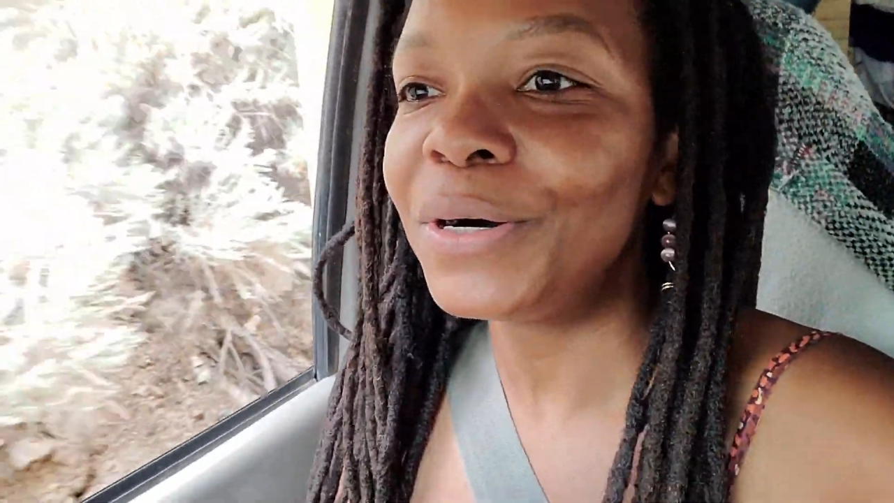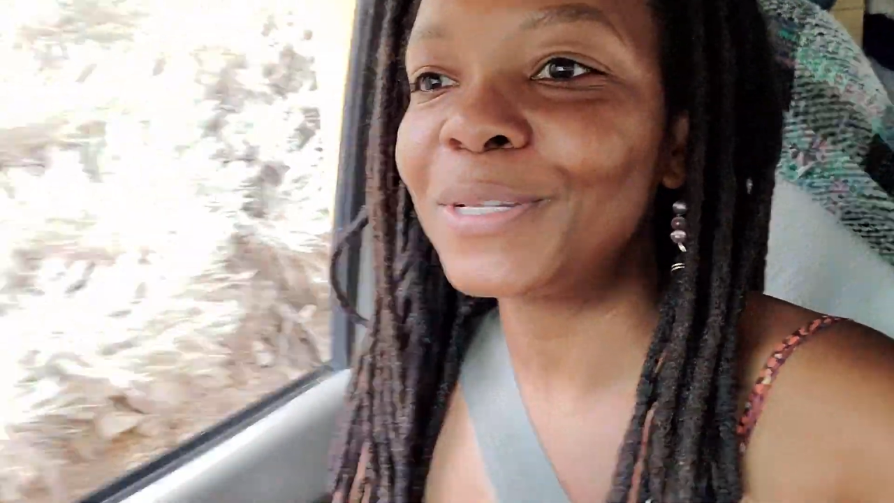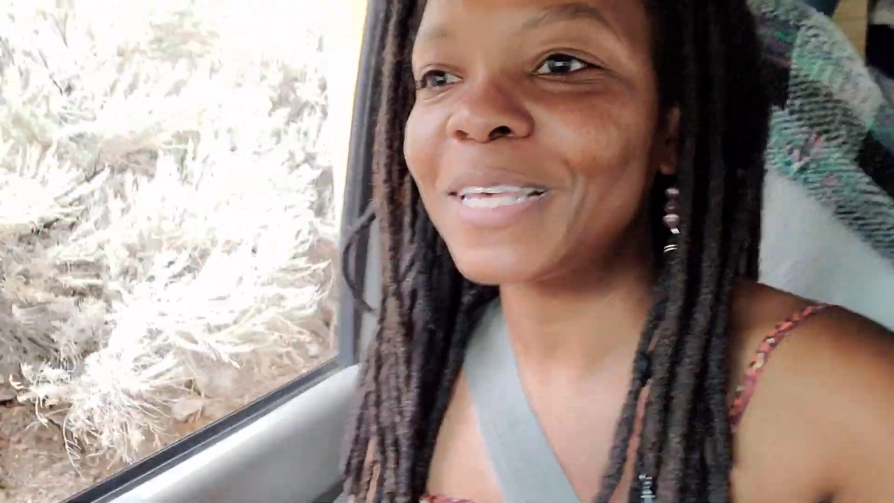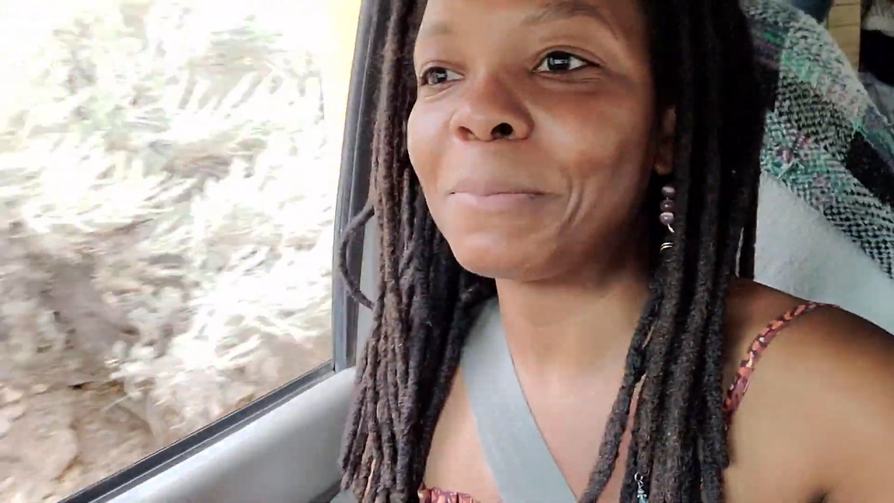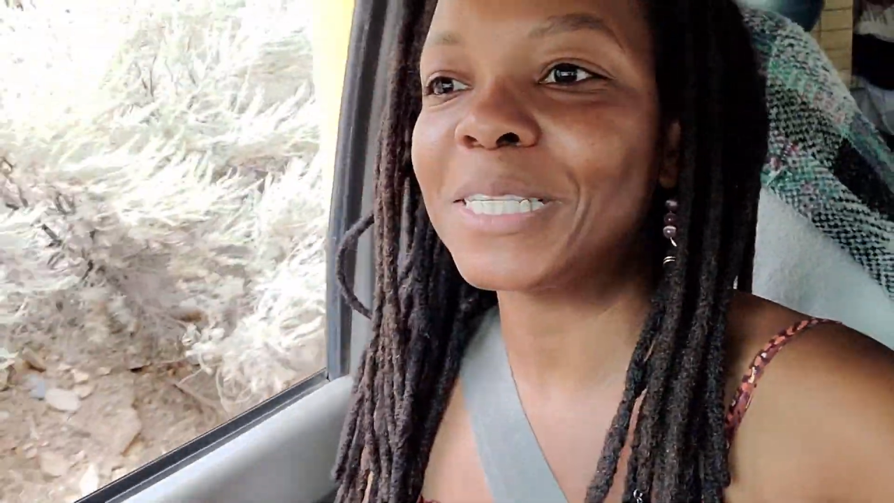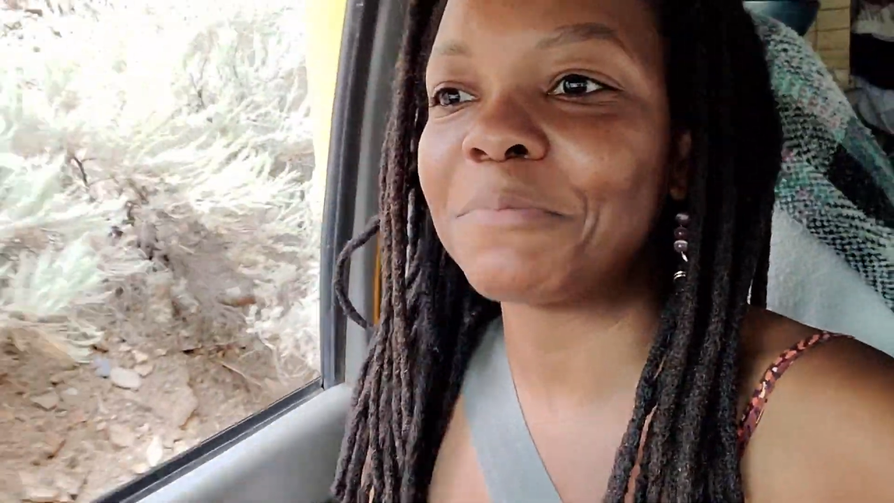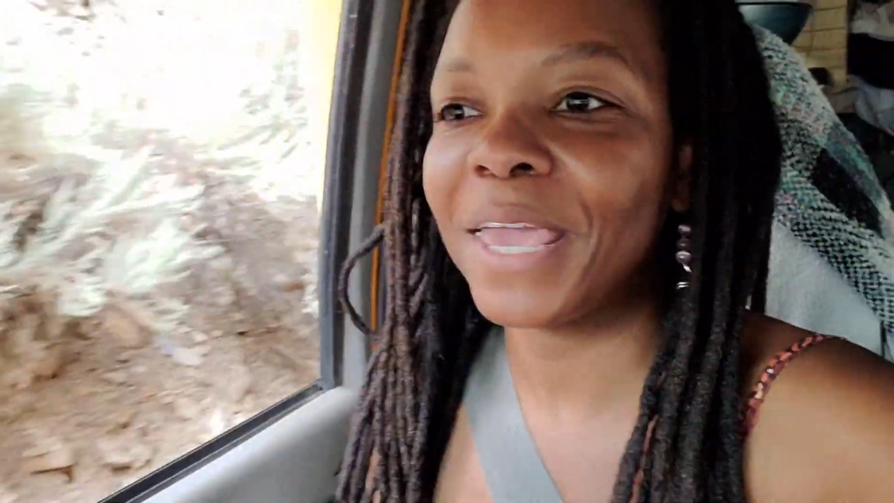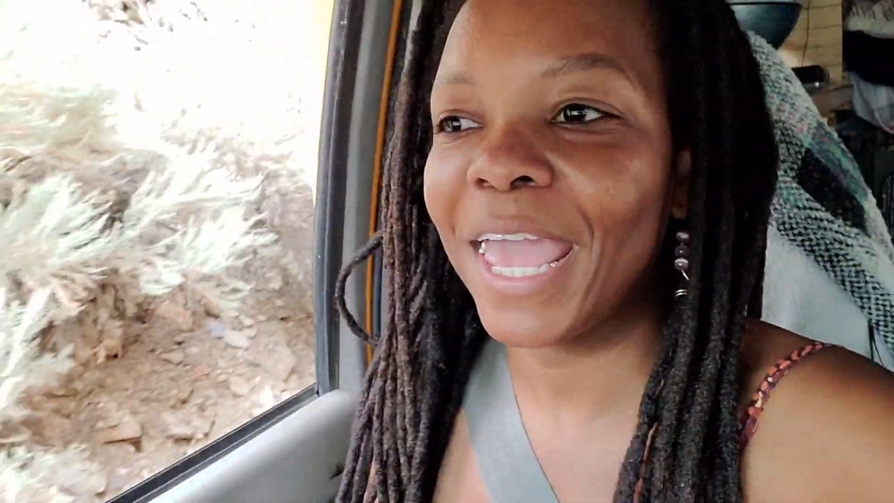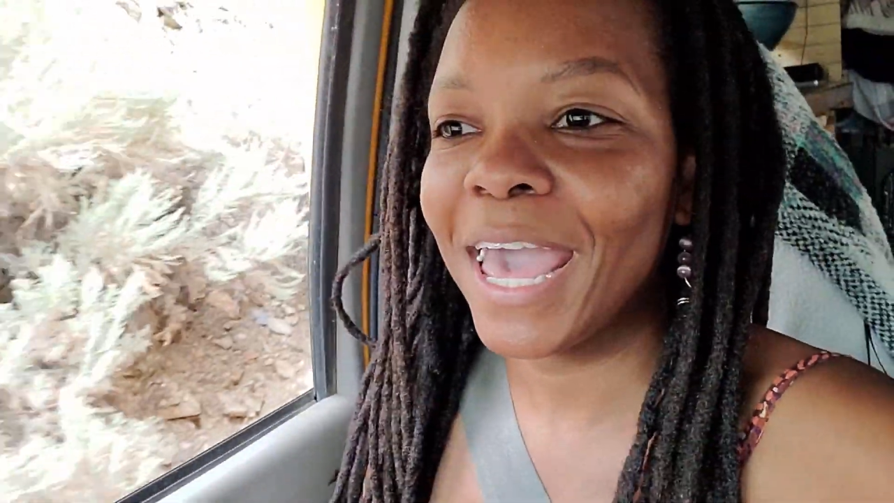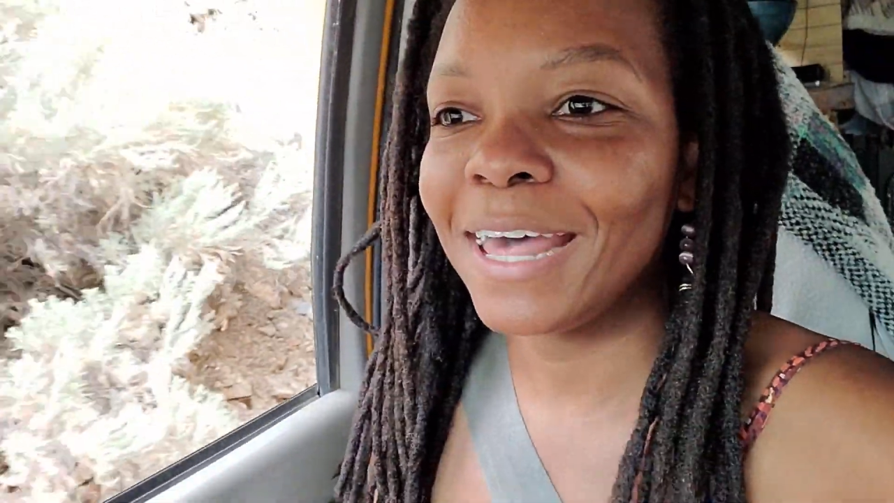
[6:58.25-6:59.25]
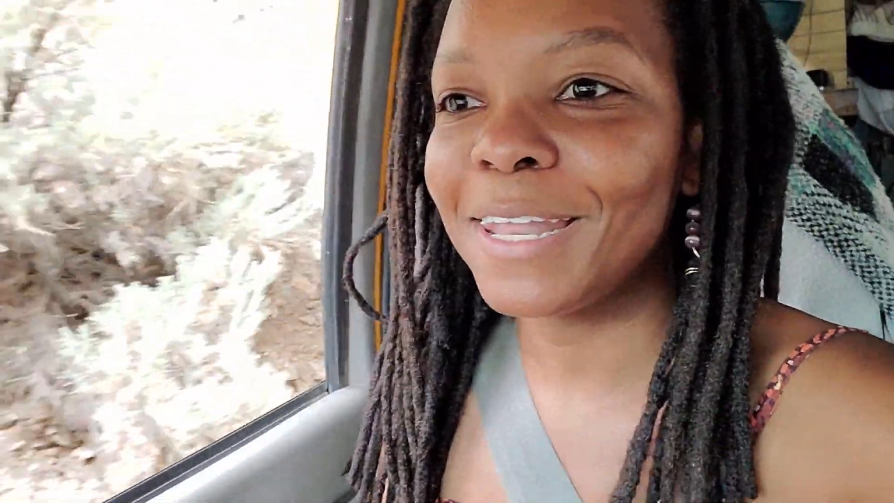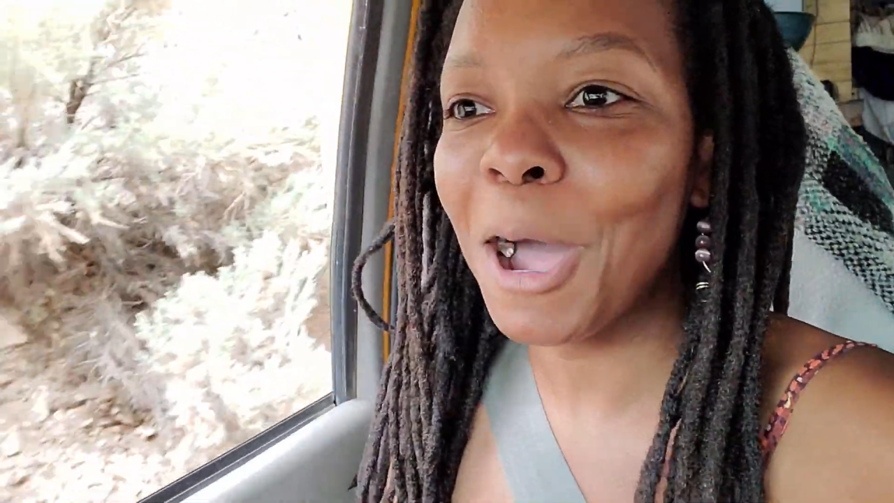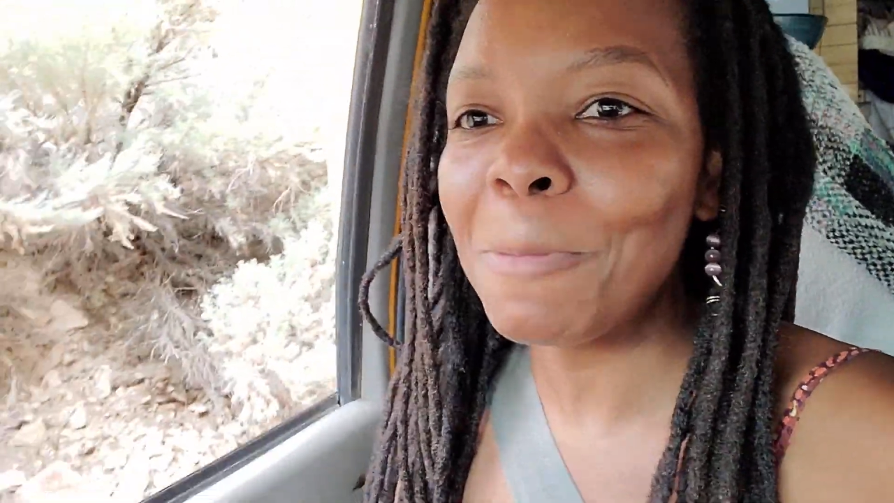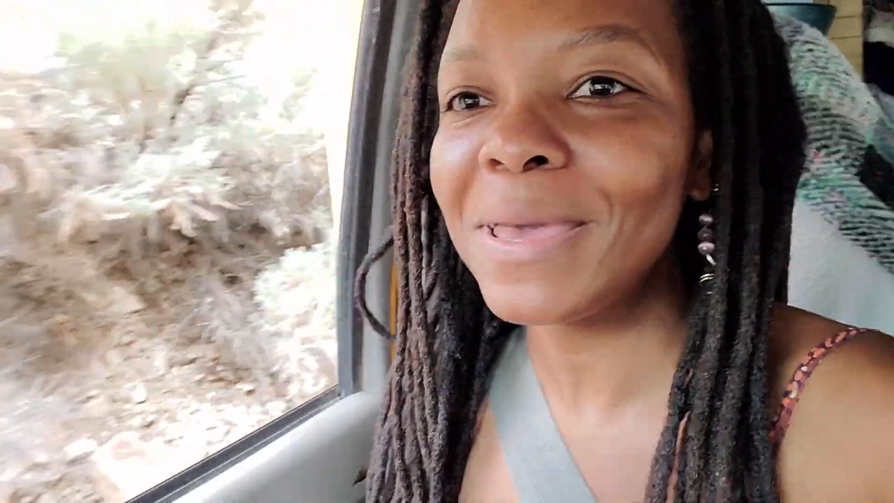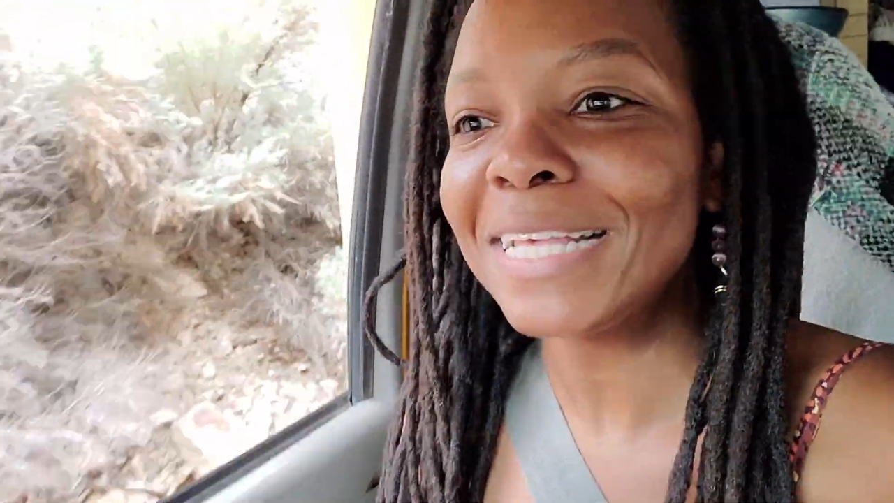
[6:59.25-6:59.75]
Thomas to me had
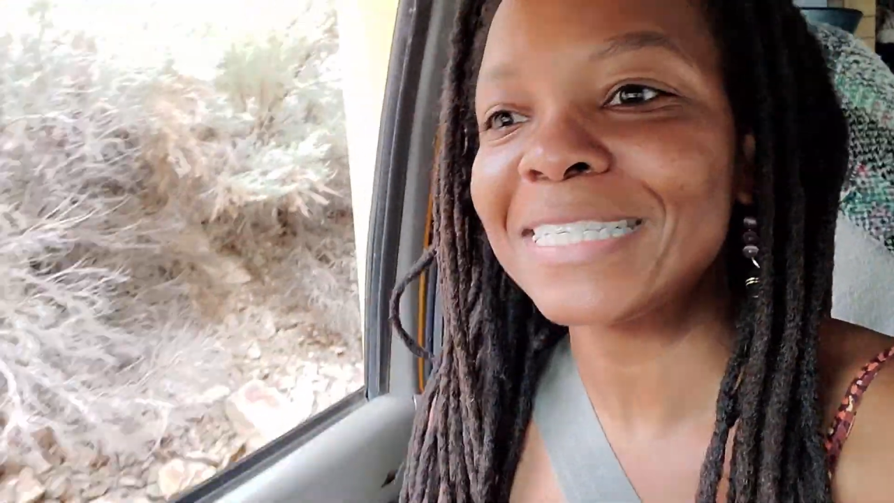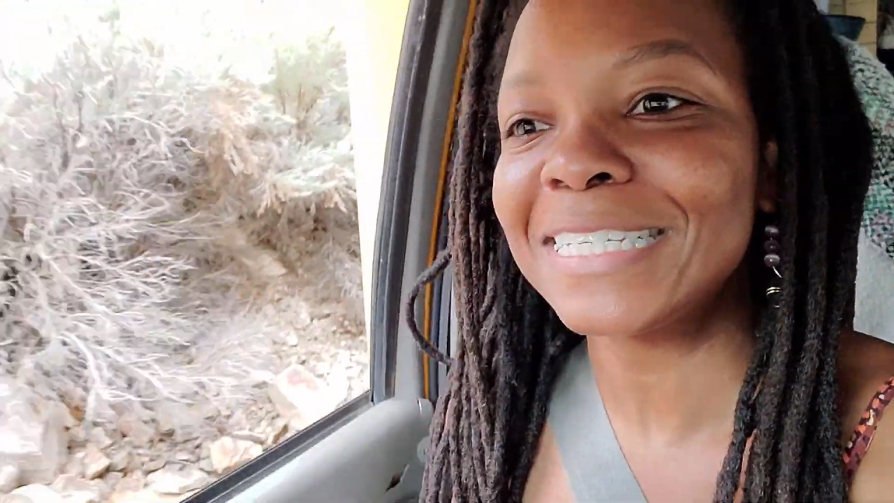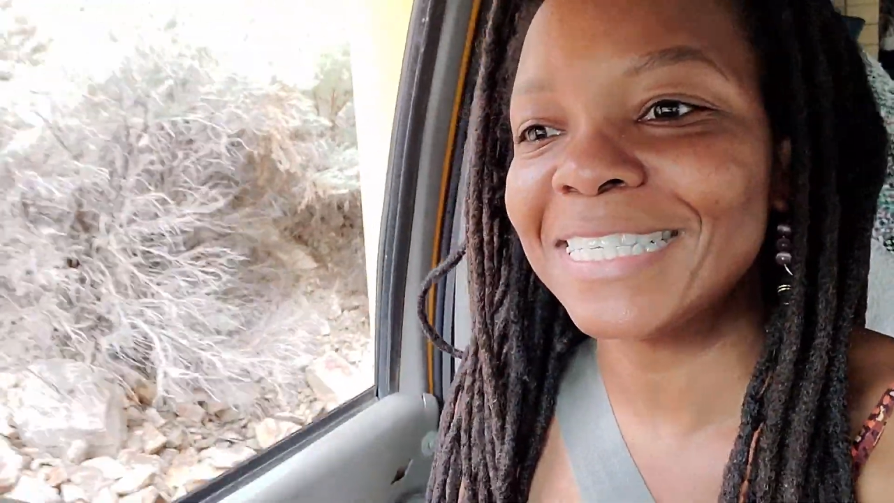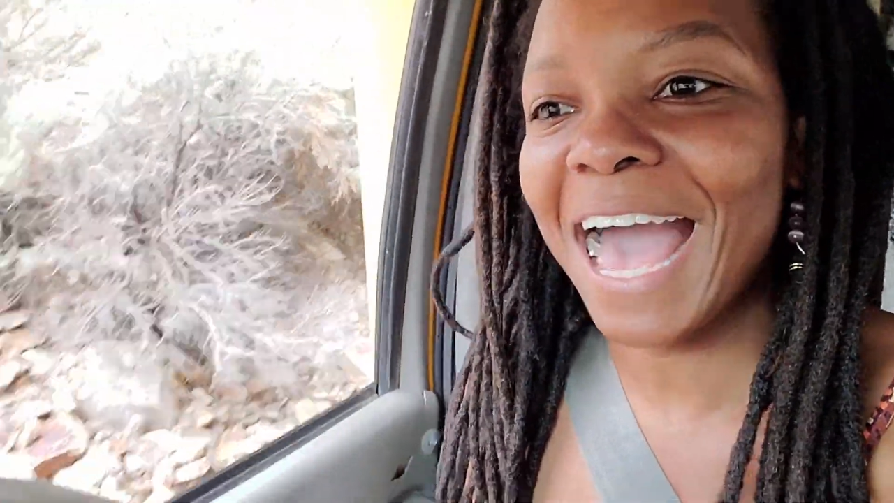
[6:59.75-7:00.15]
no business